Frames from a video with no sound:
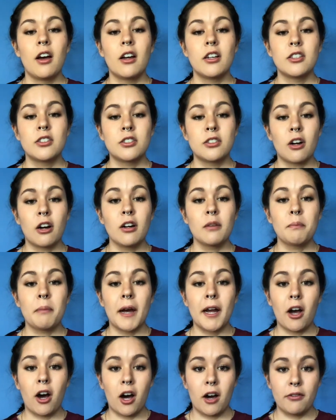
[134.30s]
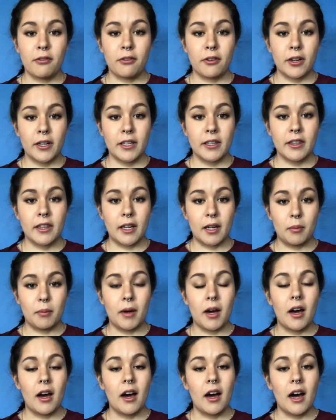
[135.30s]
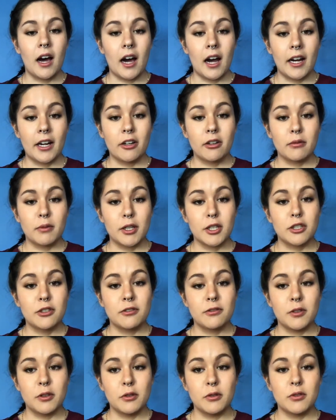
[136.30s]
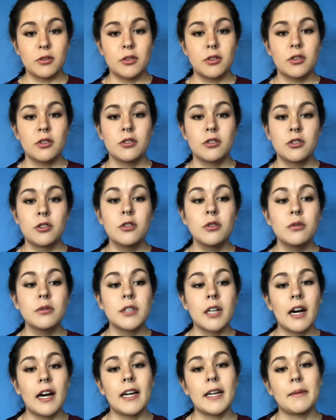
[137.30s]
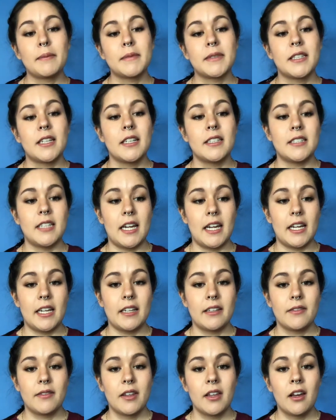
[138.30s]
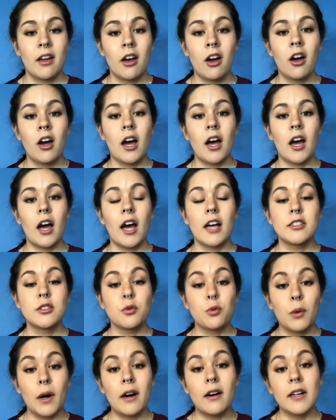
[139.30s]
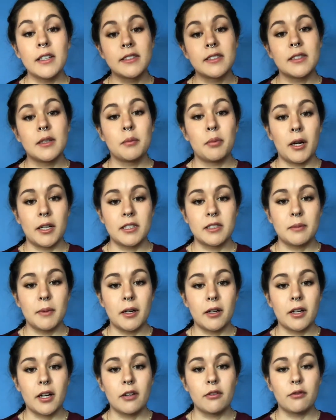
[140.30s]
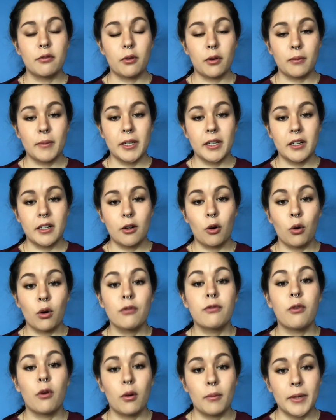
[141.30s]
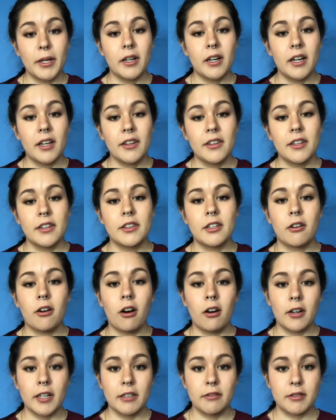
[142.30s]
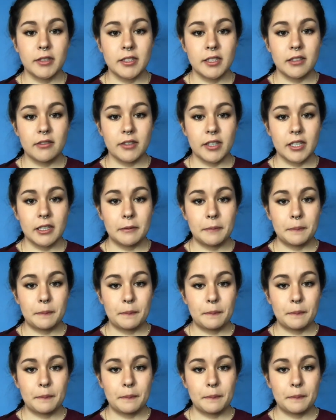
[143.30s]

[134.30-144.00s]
Start by offering them iron-rich foods 2 times a day, as well as the breast milk and formula that they're already receiving.